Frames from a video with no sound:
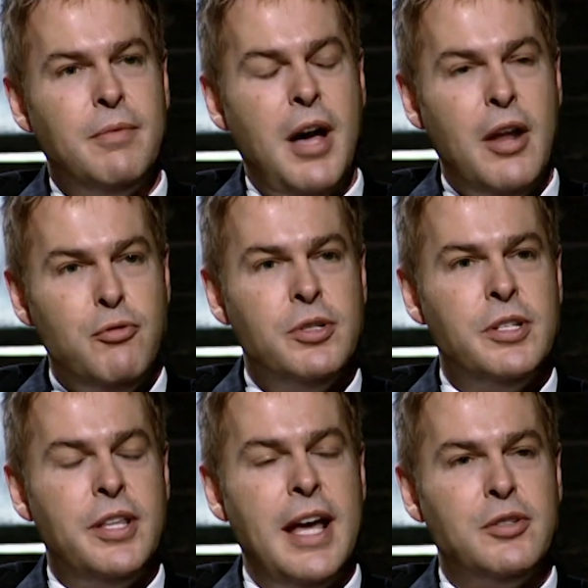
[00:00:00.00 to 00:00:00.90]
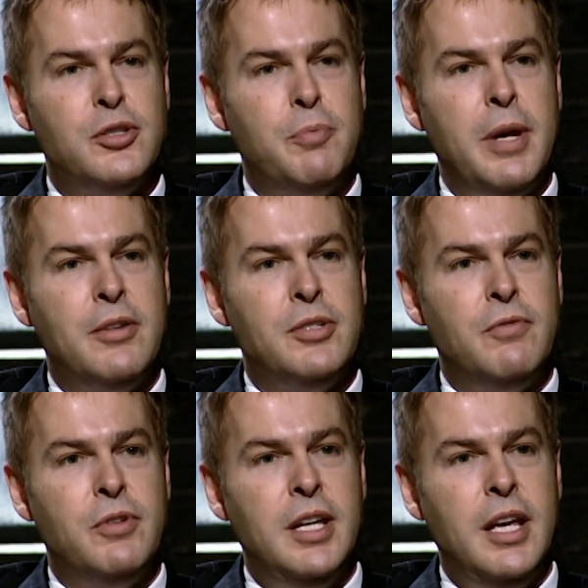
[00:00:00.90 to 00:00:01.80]
hundreds of thousands of pounds
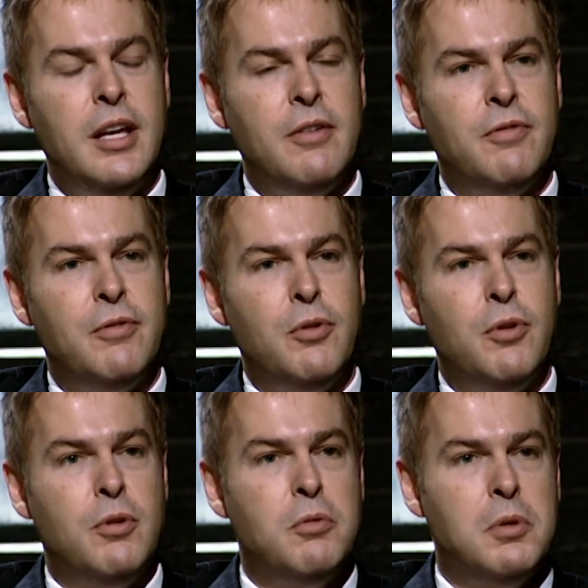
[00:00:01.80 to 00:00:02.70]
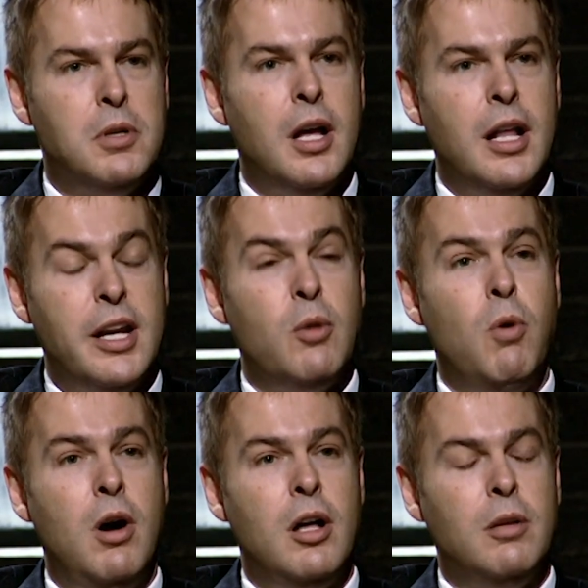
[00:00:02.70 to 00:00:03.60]
every year for a little
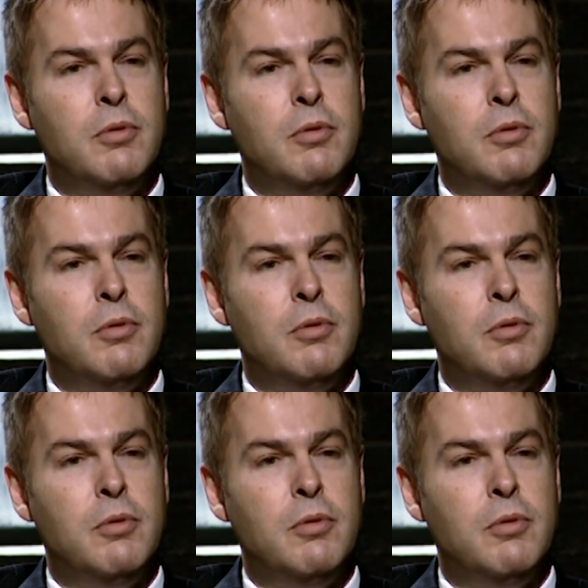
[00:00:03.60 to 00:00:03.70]
while